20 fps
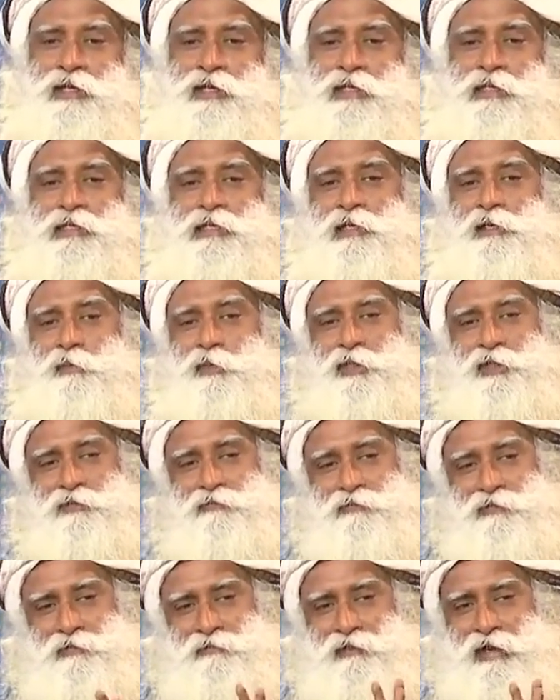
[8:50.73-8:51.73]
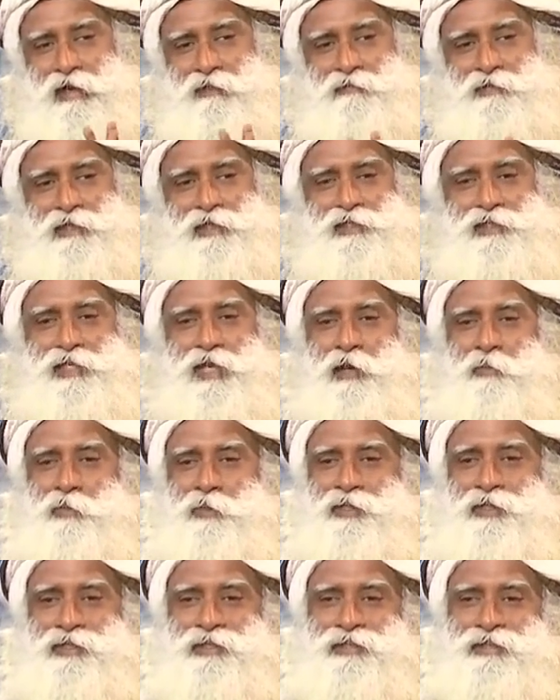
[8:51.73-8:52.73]
little bit of revival is
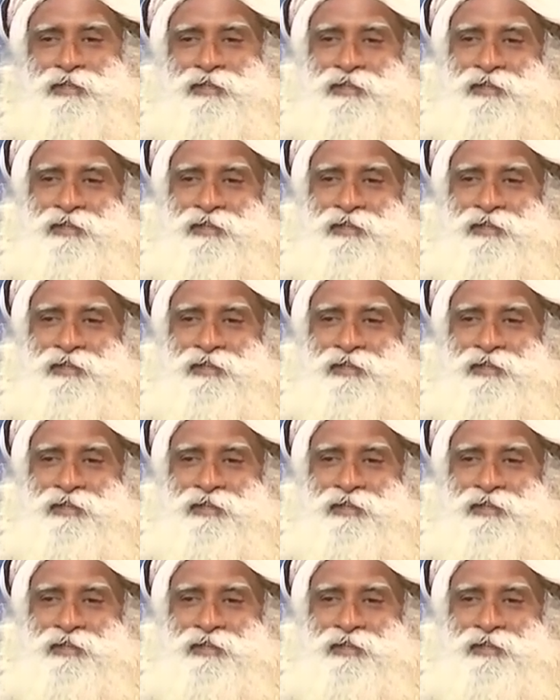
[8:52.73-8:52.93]
happening.